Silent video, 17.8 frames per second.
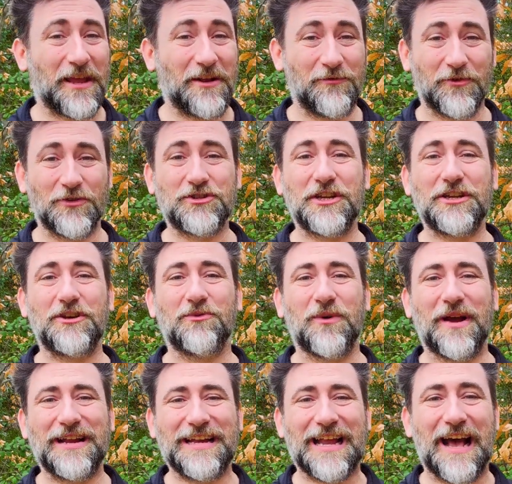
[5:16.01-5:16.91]
In Virginia
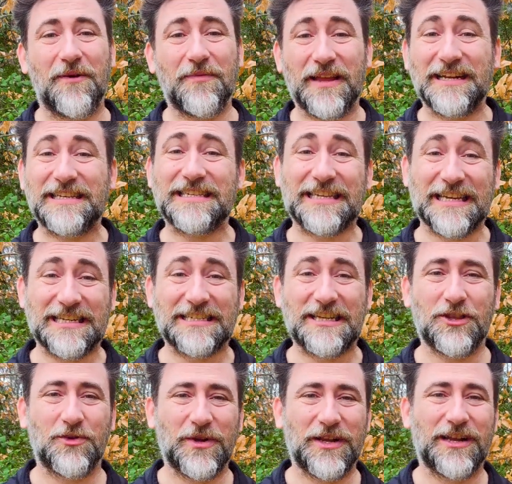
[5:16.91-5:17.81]
right now, it's
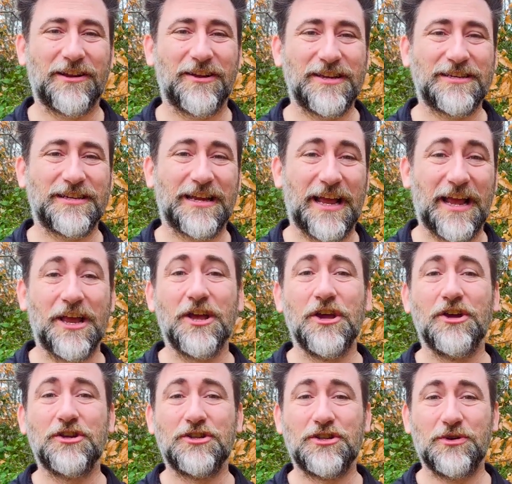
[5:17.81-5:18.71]
63 degrees today.
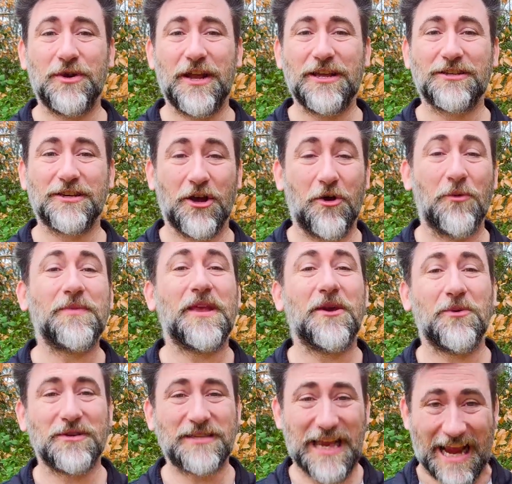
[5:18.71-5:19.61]
2 days ago,
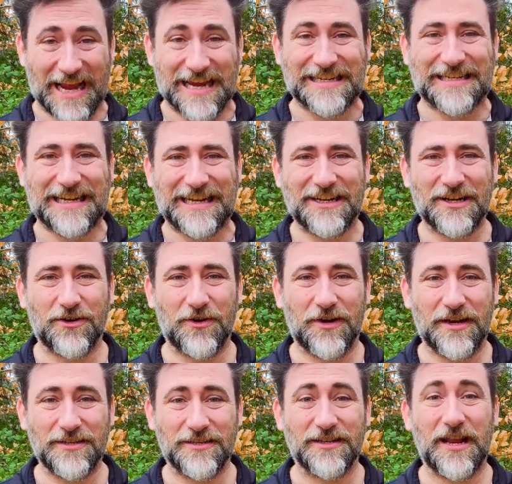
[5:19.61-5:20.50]
it was 18
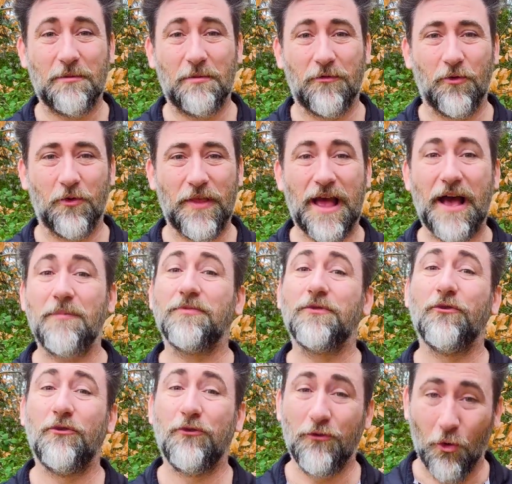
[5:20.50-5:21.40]
degrees. The day before that,
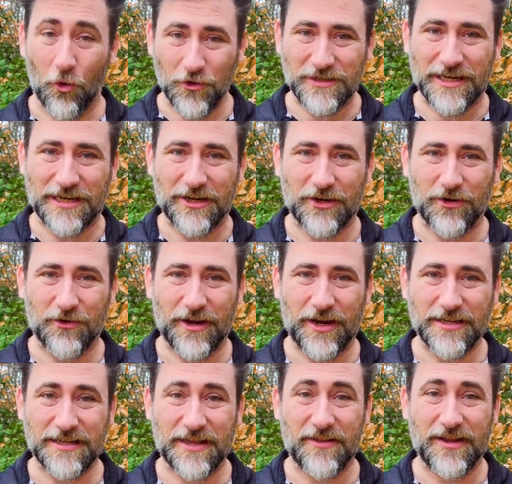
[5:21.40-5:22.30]
14
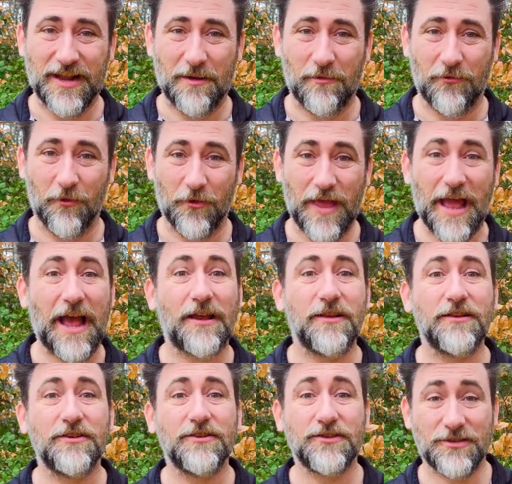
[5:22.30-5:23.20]
degrees. And the day before
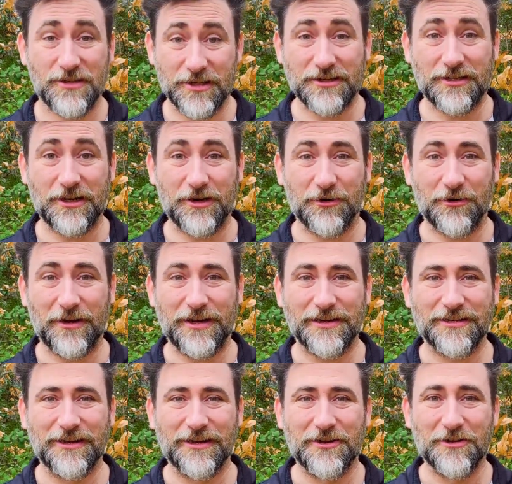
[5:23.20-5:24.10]
that, 60
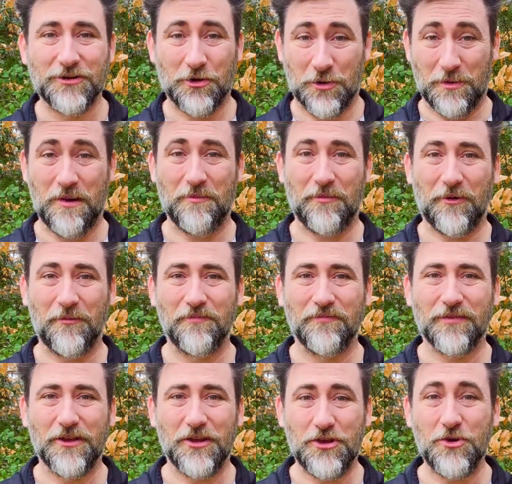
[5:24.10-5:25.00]
degrees. So remember,
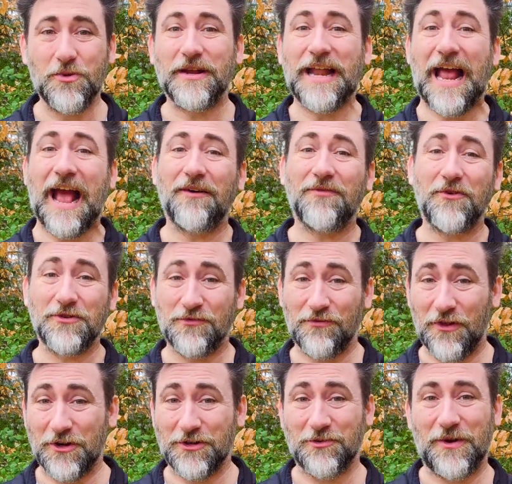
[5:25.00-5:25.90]
you can have those
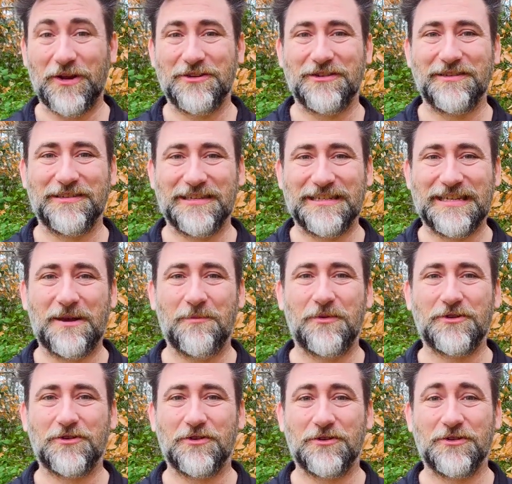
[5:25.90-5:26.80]
fluctuations in
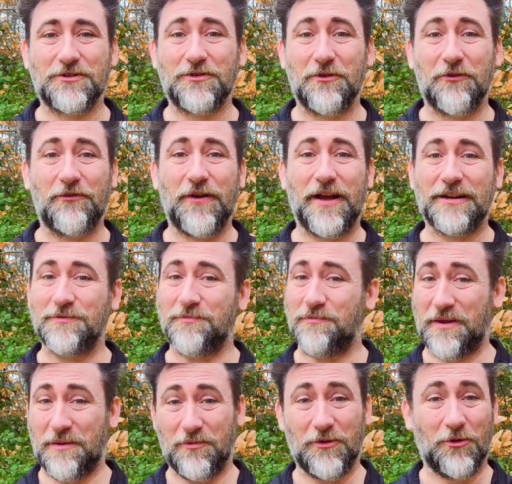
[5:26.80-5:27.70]
temperatures to affect
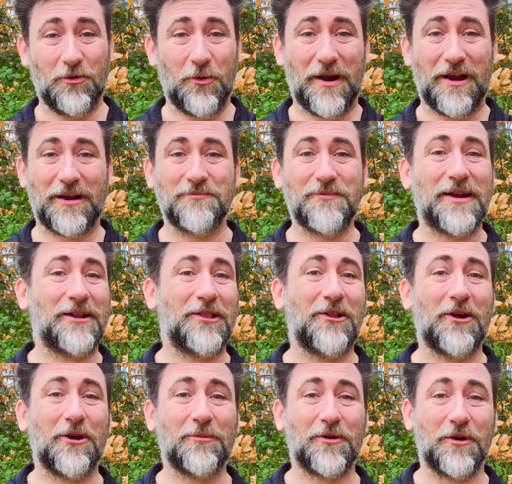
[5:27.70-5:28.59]
people that are wearing
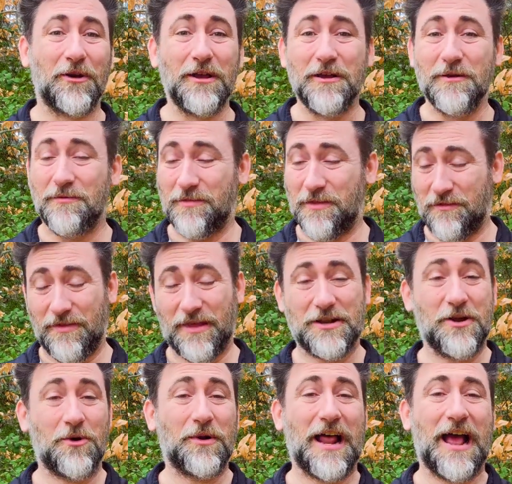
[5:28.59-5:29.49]
metal armor, if
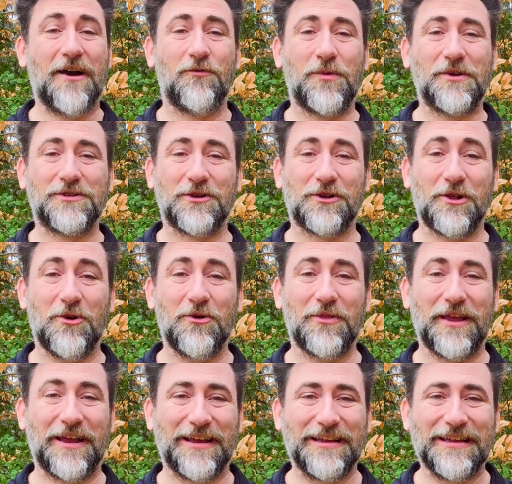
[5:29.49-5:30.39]
they don't have winter
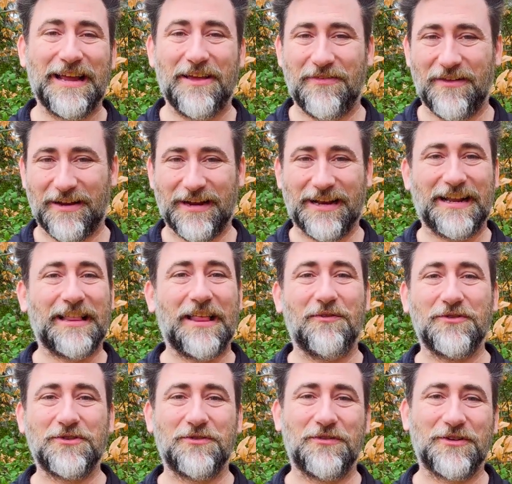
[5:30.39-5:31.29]
clothing, if they're getting
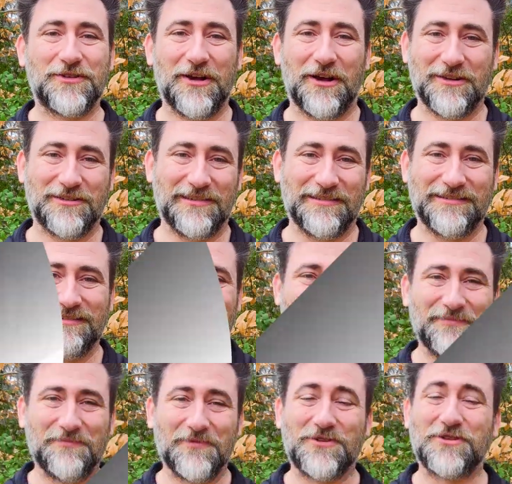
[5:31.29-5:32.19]
levels of exhaustion.
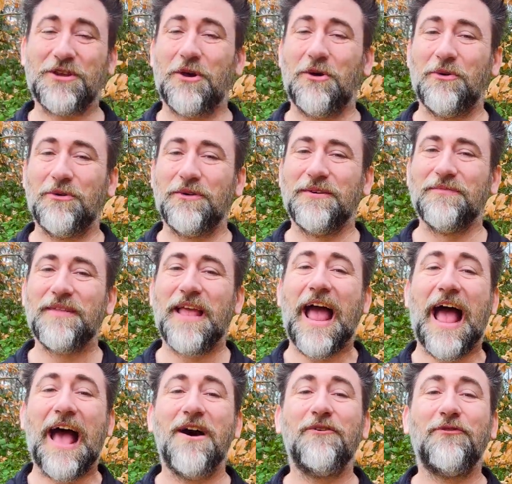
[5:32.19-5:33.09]
So
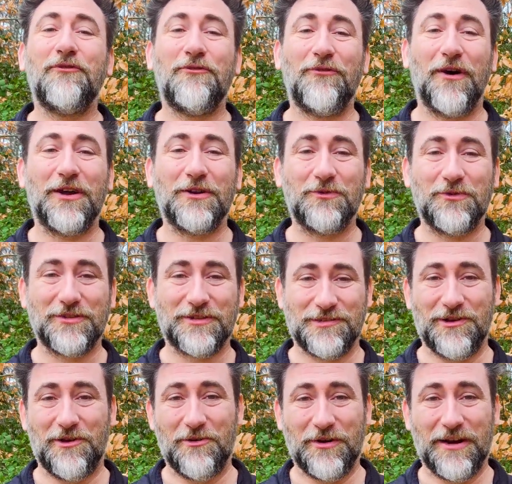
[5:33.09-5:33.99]
have fun with
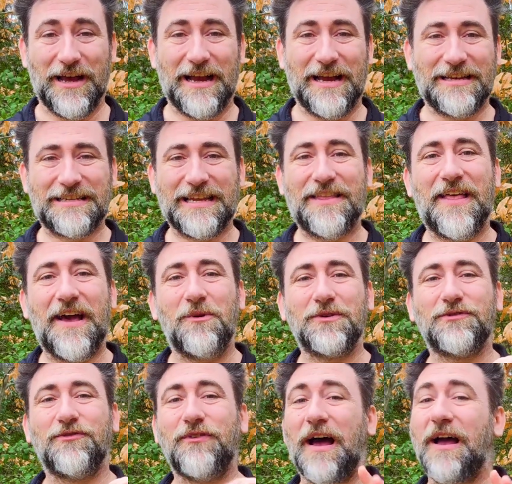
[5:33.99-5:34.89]
snow, guys. And that
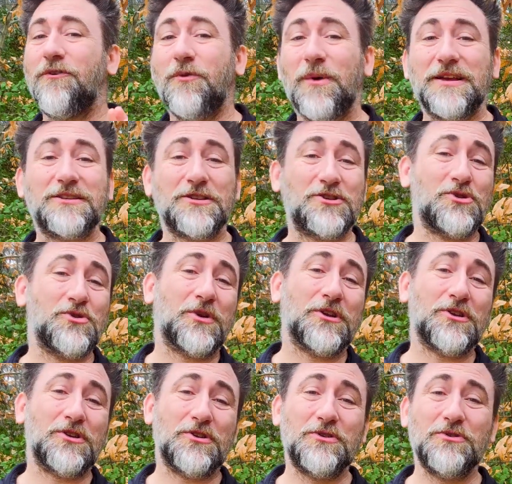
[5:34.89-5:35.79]
was 5 ways that you
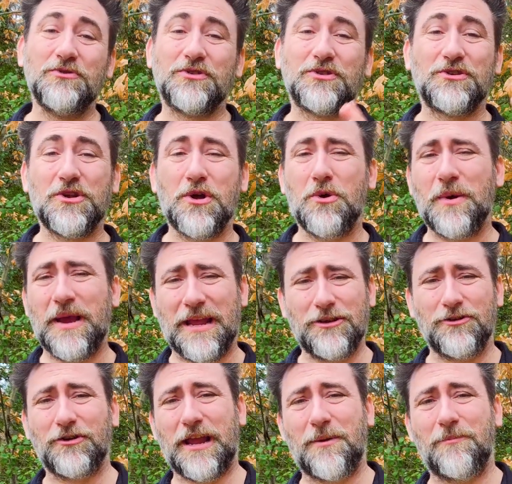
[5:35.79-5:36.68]
can use snow
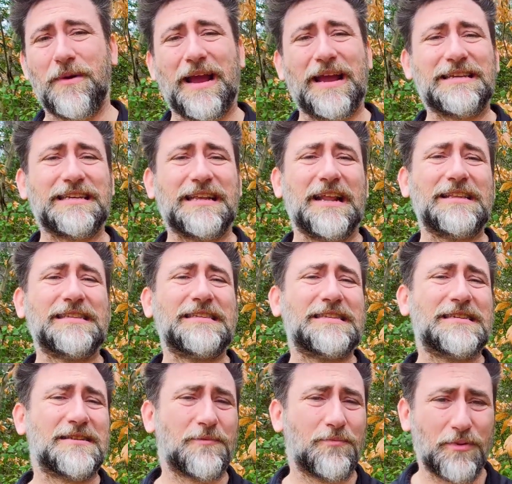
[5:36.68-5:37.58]
in your campaigns. And
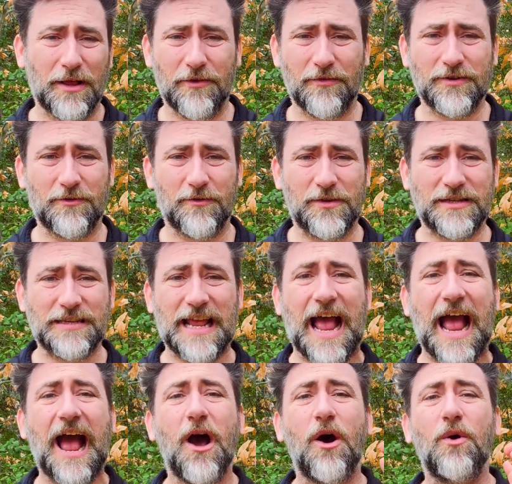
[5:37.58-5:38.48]
a plethora of
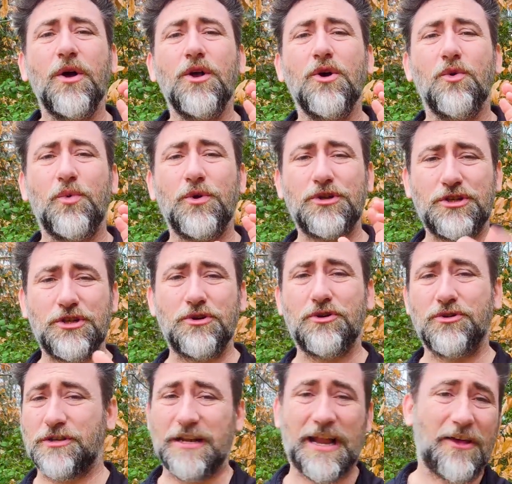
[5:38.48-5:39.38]
how would
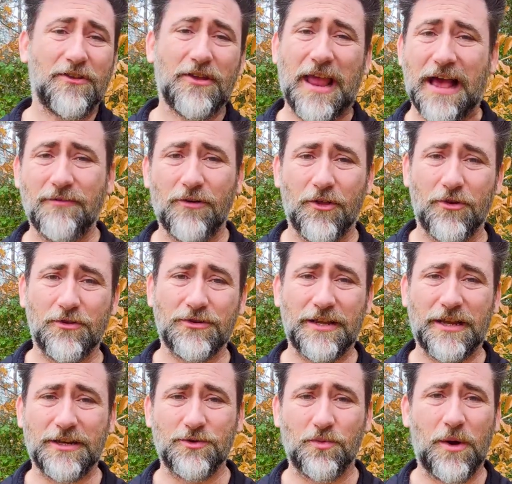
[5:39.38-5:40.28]
you use it? Now that you have all those
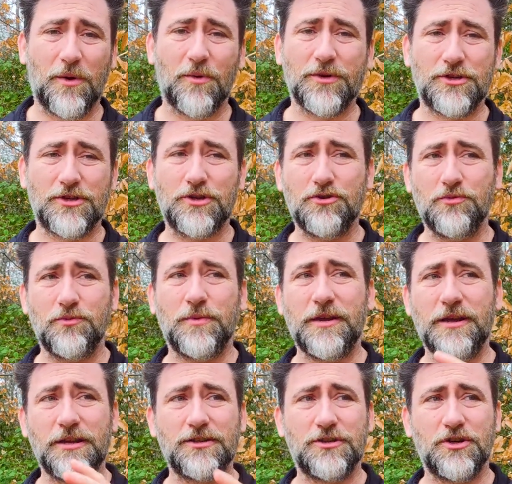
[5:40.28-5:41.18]
things, what would you
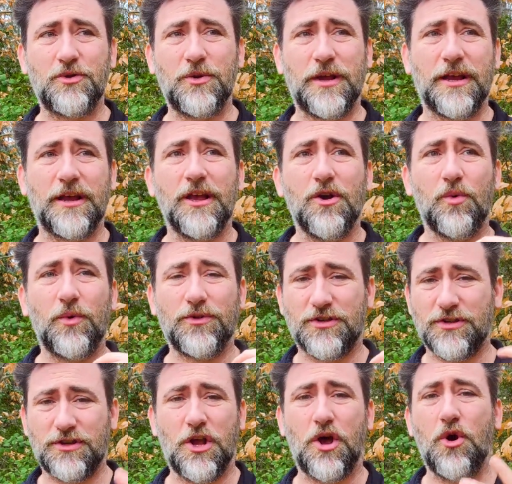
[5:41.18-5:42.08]
be doing with
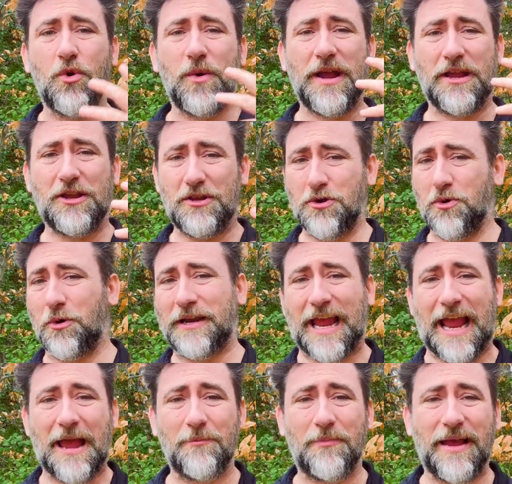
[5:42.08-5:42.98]
snow in your
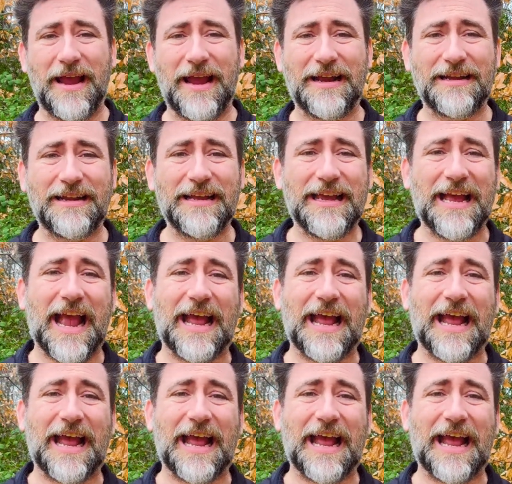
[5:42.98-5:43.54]
campaign?